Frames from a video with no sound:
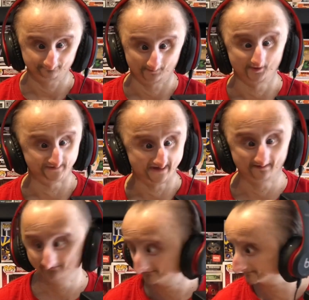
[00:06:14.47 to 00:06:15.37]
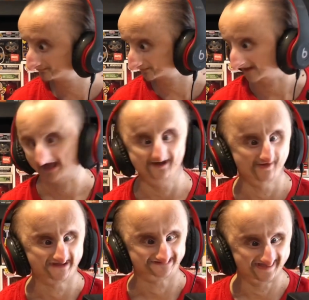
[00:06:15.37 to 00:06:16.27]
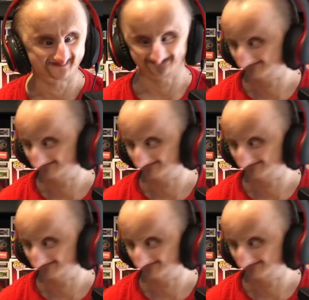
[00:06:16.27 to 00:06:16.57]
Oh yeah. I like that.